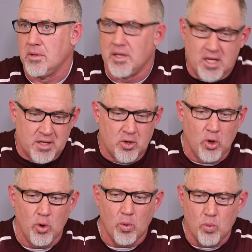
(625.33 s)
And then
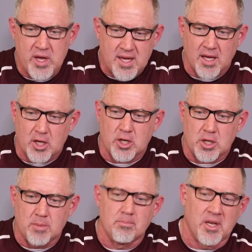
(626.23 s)
we can
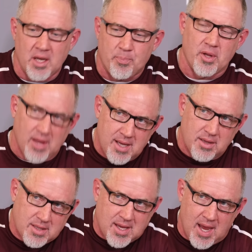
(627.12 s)

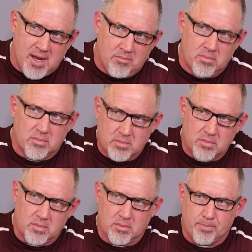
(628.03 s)
manipulate the game
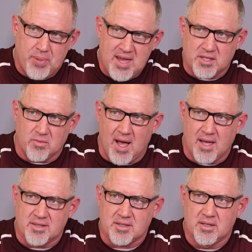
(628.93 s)

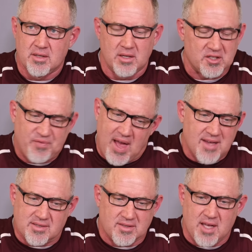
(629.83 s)
pace-wise, as
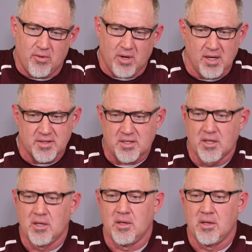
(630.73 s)
fast as that was.